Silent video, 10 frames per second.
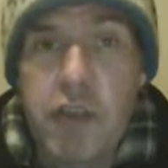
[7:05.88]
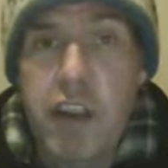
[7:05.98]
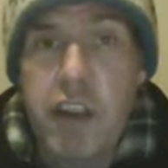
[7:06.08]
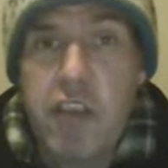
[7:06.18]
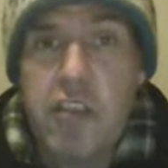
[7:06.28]

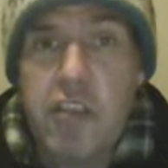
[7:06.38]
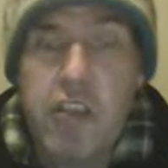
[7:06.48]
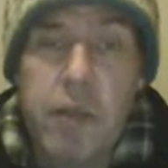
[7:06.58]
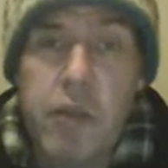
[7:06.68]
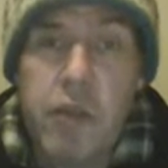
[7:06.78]

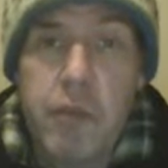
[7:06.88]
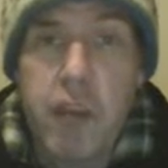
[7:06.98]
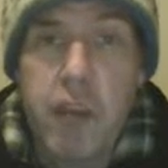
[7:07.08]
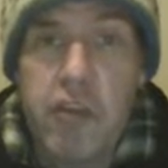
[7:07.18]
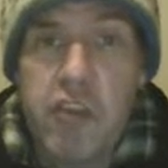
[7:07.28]
relationships or
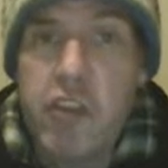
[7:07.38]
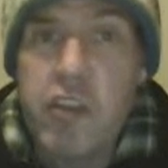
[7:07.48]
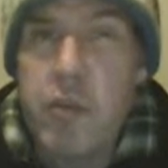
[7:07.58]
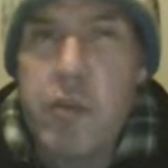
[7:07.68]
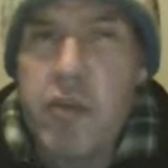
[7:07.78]
marriages,
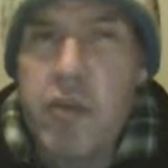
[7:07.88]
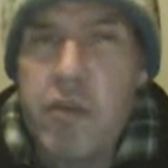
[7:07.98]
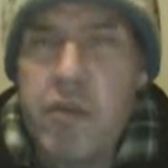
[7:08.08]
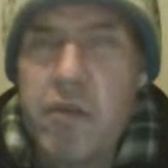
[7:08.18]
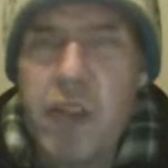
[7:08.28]

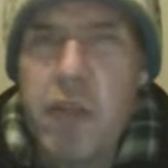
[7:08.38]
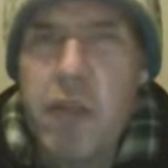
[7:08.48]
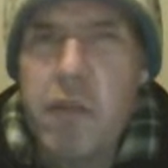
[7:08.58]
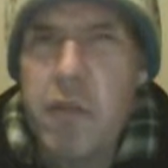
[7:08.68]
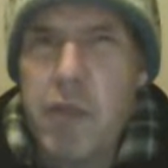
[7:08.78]
that
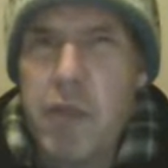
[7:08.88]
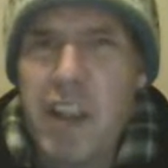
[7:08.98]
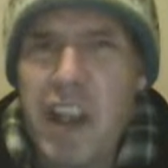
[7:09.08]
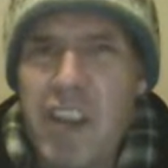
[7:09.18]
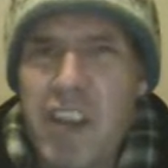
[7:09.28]
wouldn't
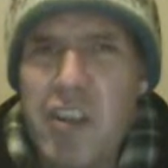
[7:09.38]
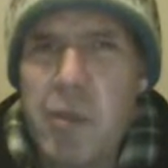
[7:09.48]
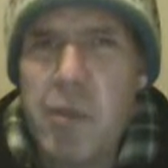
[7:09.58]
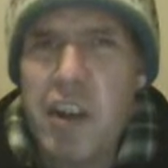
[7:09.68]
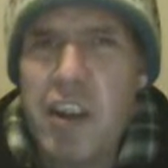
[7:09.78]
really actually
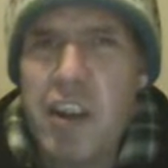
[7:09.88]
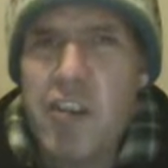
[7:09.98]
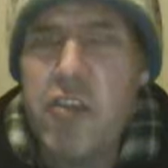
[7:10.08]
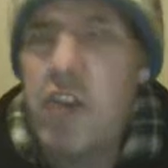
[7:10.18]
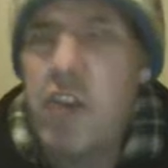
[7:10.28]
be an
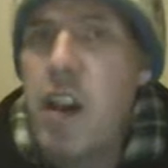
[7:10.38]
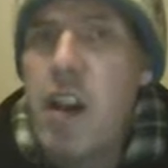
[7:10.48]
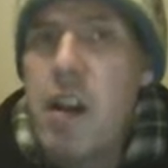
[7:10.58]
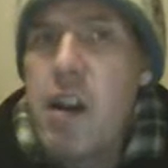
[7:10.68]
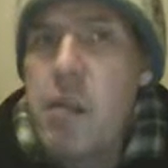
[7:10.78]
issue.
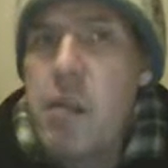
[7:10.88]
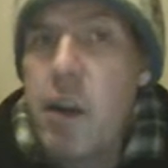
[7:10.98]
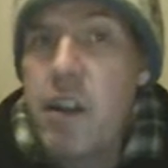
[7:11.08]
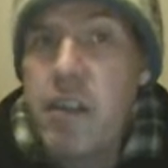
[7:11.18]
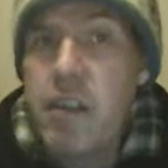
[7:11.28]

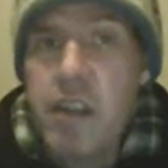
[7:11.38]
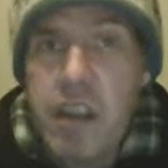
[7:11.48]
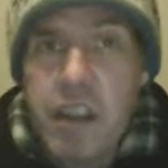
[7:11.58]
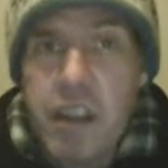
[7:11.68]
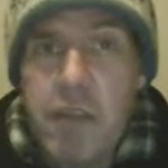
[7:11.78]
But
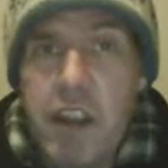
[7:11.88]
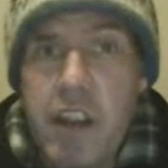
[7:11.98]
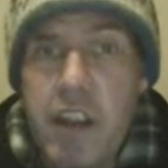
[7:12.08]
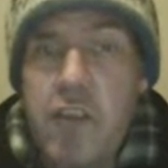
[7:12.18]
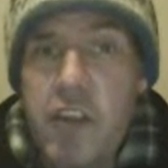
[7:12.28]
even a
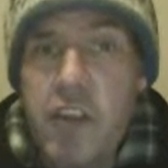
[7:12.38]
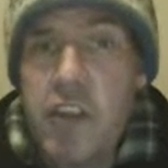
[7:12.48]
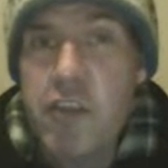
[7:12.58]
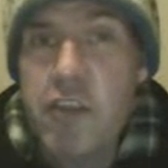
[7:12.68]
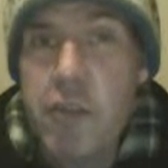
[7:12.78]

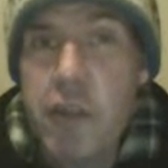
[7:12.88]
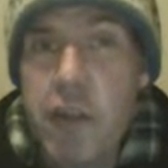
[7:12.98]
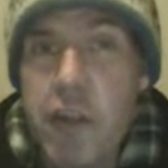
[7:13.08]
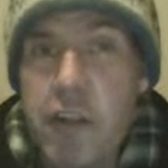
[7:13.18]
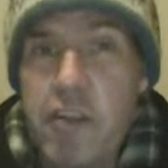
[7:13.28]
heterosexual
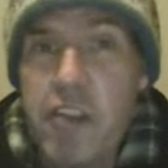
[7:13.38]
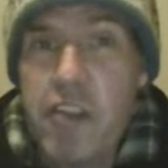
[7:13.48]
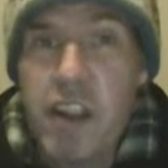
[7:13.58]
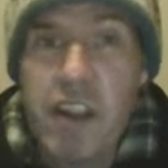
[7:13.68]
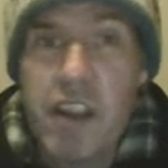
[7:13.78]

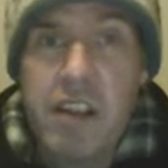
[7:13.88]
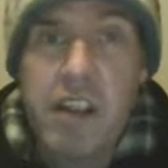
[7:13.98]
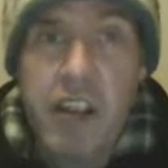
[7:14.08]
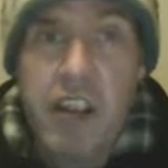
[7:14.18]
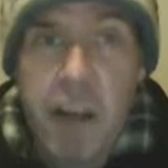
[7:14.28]
marriage and
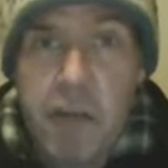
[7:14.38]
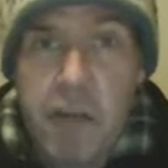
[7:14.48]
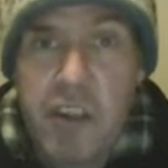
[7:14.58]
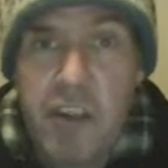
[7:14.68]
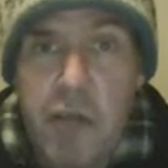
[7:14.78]
the
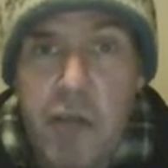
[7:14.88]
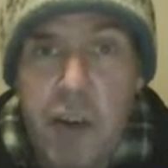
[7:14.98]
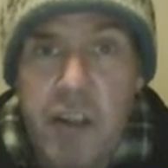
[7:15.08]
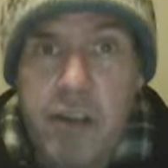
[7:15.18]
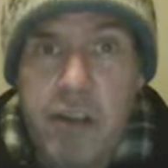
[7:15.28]
inheritance
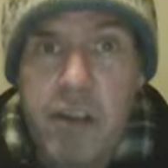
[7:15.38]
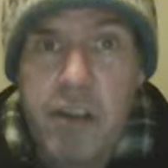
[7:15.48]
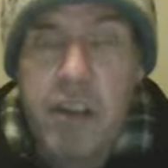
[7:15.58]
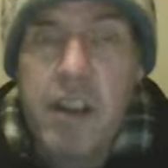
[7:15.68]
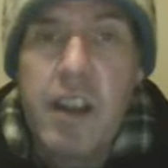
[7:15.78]
right
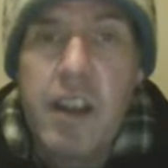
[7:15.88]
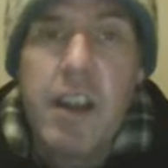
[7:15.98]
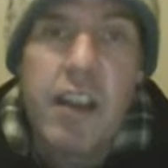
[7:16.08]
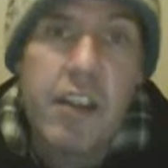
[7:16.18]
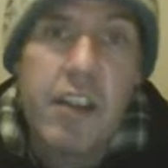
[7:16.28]

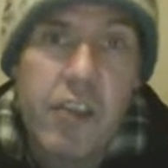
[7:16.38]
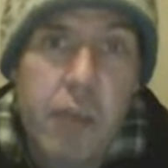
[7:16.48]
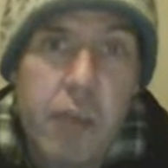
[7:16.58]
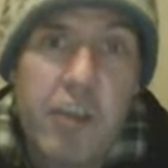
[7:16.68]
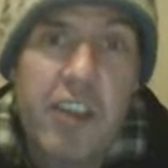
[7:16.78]
is
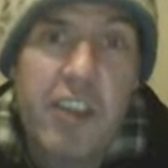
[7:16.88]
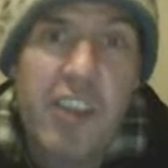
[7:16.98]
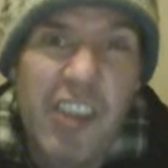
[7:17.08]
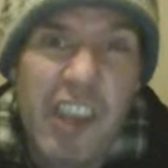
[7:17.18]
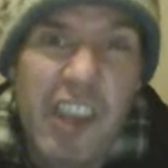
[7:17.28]
subject
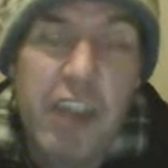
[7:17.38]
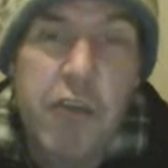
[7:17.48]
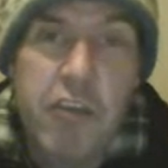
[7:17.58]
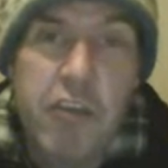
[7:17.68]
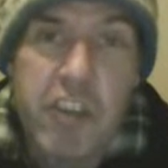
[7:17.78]
to
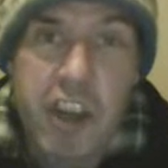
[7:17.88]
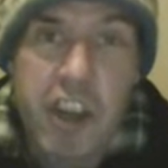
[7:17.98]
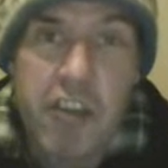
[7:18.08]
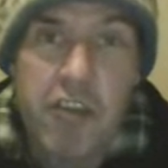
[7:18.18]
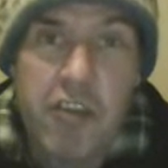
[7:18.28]
legal
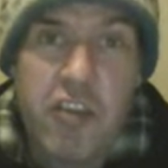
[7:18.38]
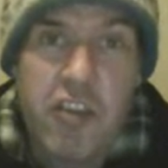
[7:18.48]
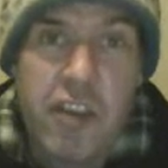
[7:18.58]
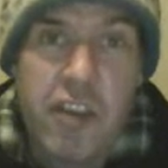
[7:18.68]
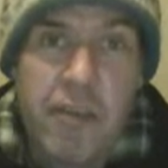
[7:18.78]
challenge.